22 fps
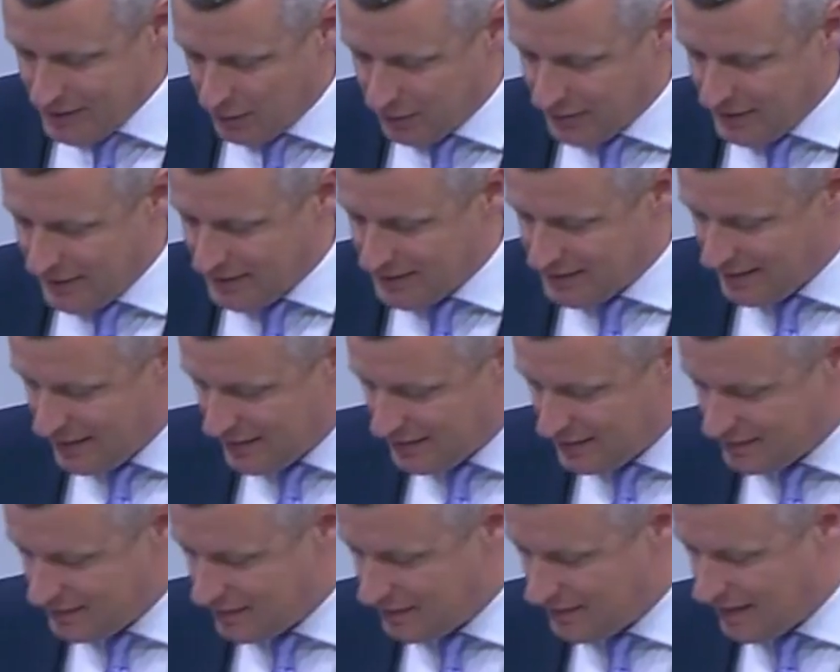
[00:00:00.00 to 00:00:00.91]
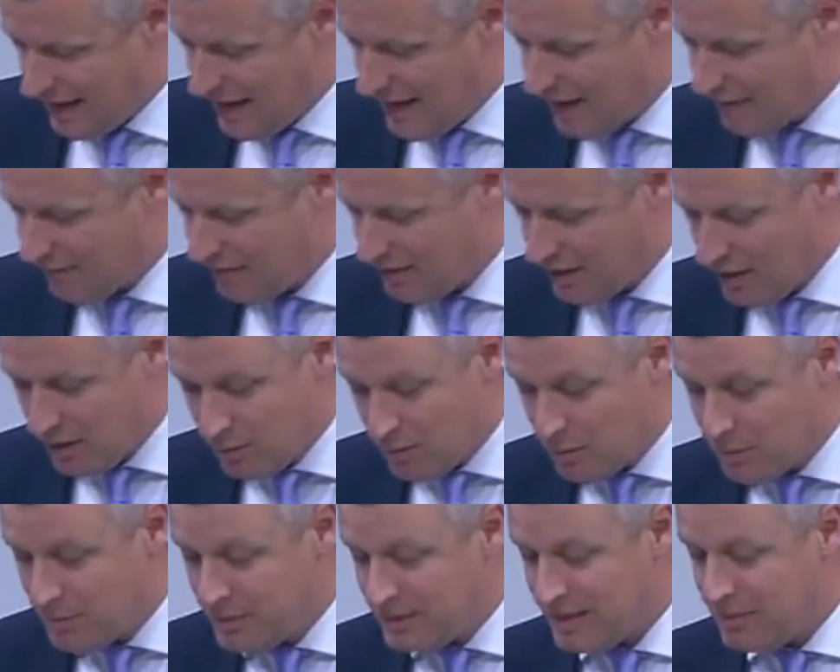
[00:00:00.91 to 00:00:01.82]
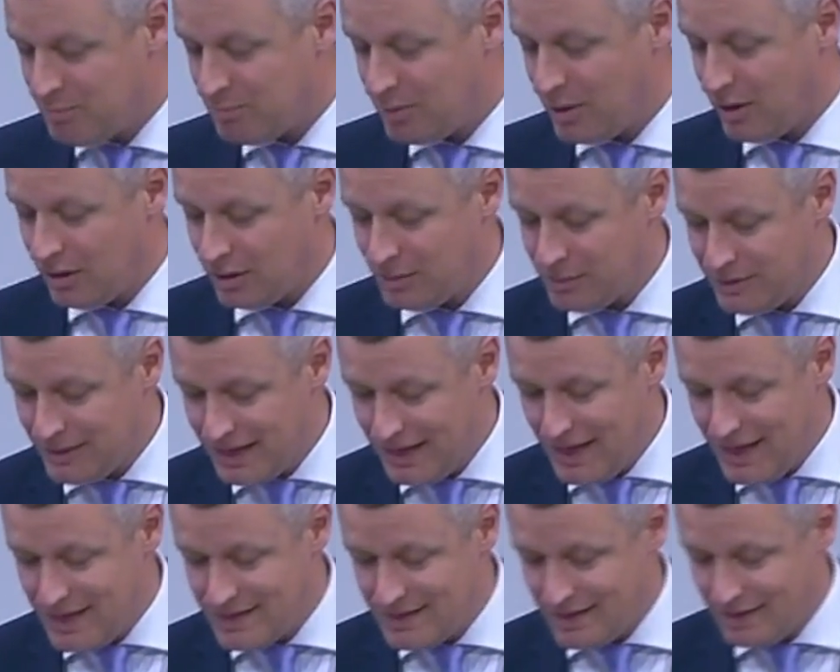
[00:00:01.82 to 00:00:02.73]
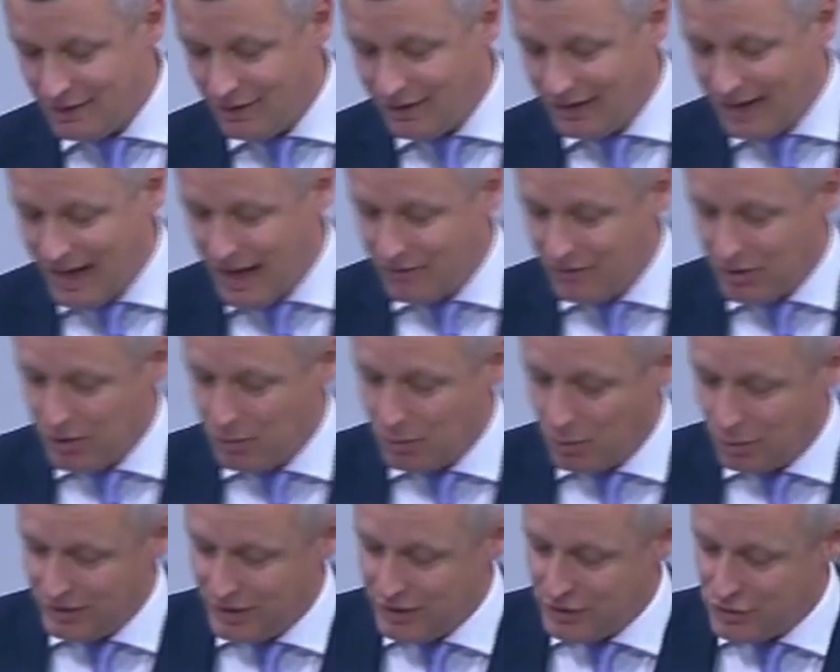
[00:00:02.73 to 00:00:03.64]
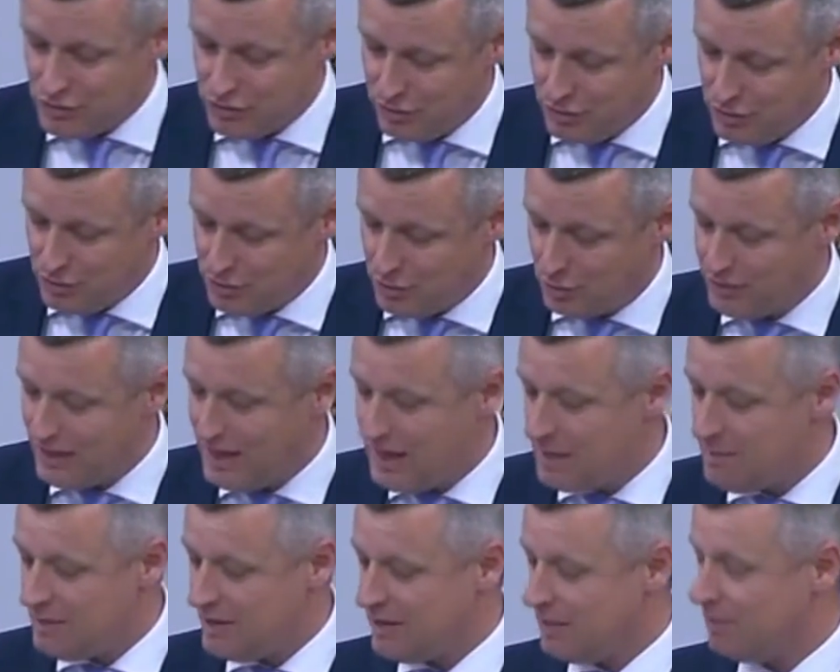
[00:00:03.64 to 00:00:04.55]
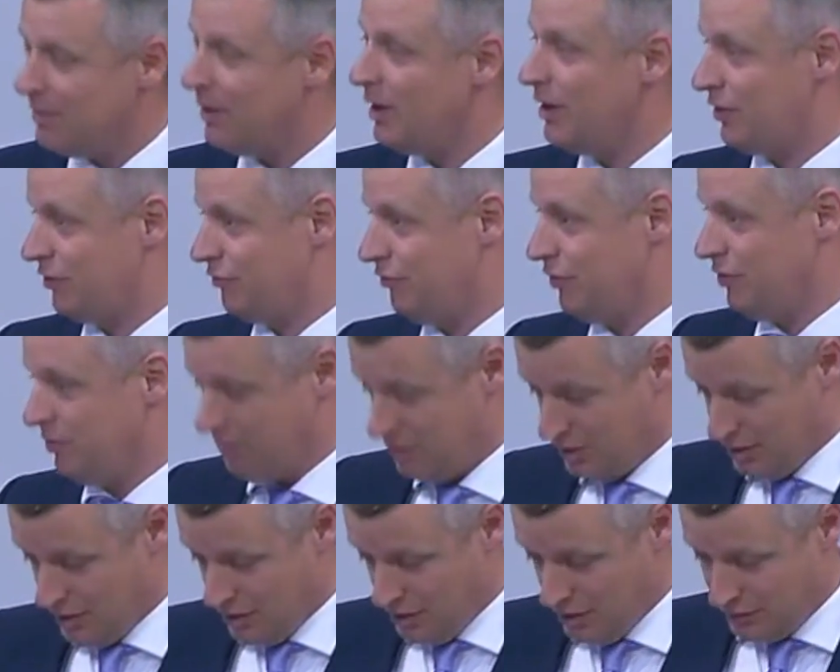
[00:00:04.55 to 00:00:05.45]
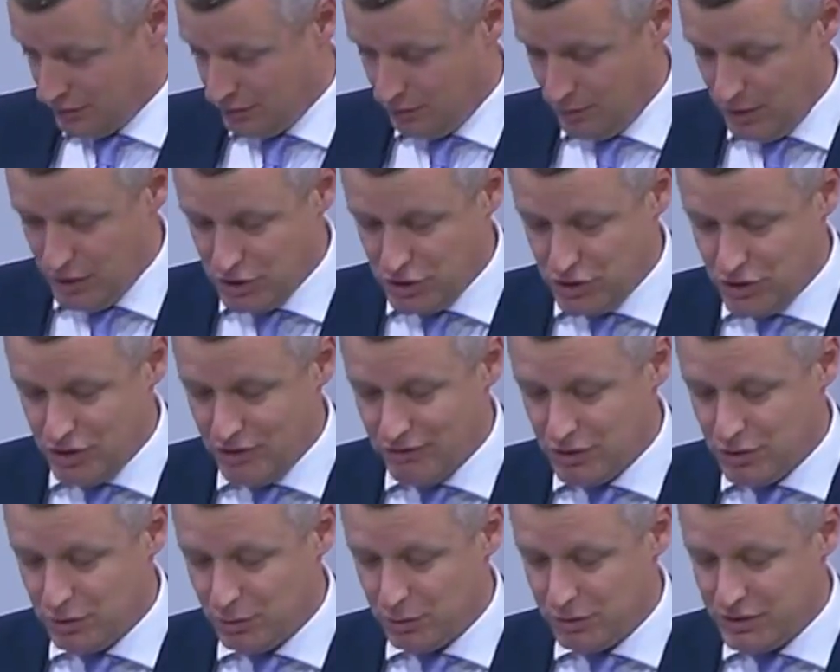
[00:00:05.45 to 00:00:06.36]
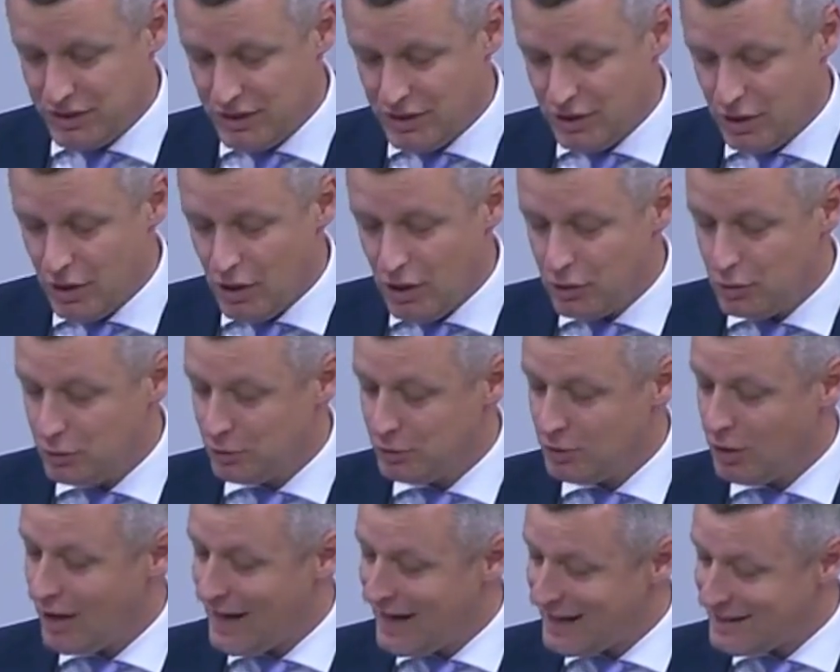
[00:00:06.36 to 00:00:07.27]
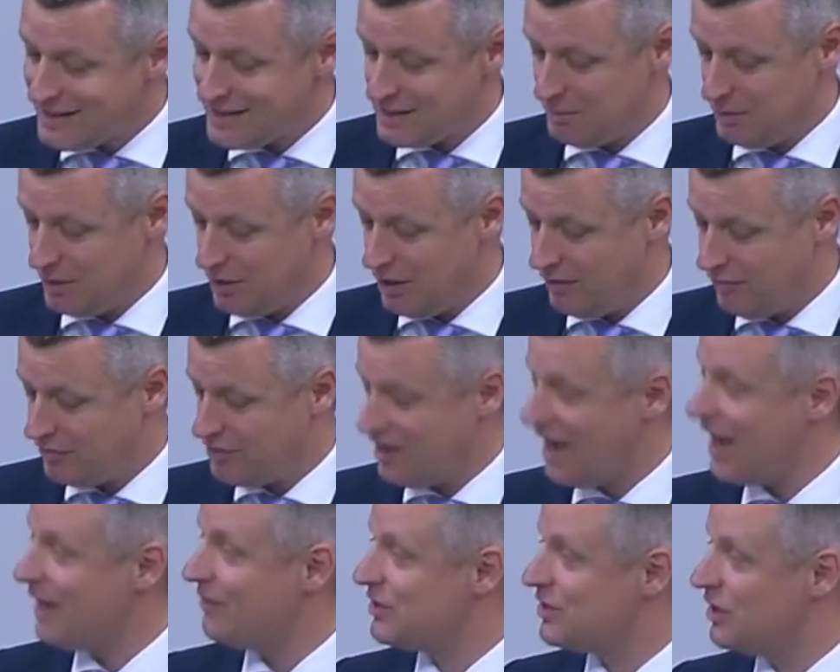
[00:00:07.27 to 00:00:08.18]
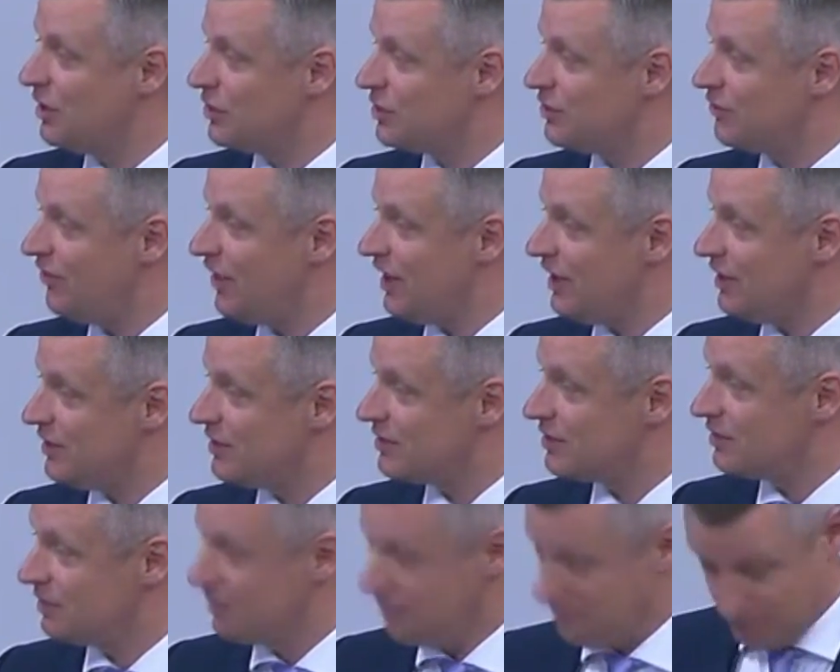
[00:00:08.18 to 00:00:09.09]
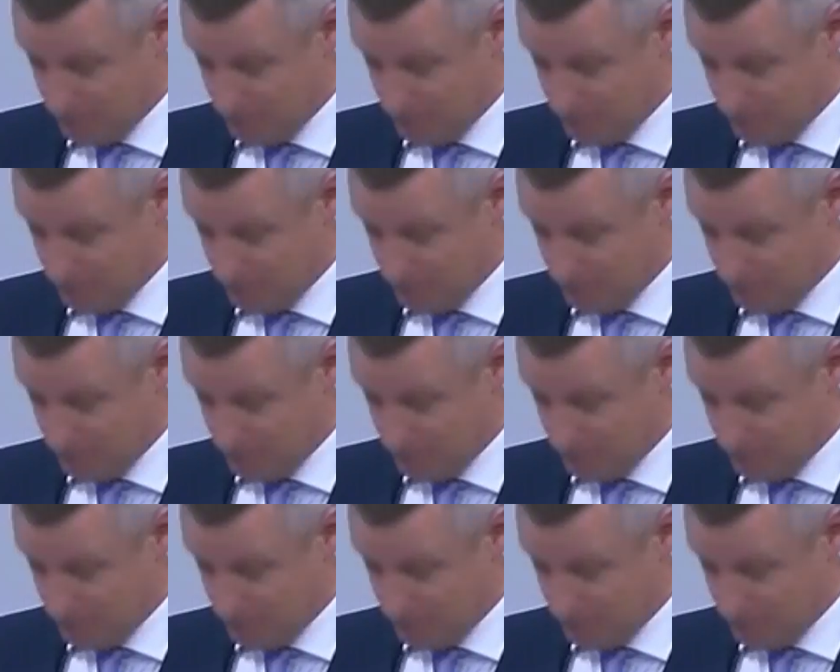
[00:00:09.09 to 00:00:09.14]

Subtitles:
told Nancy Astor that having a woman in Parliament is like having one intrude on him in the bathroom, to which she retorted, "You're not handsome enough to have such fears."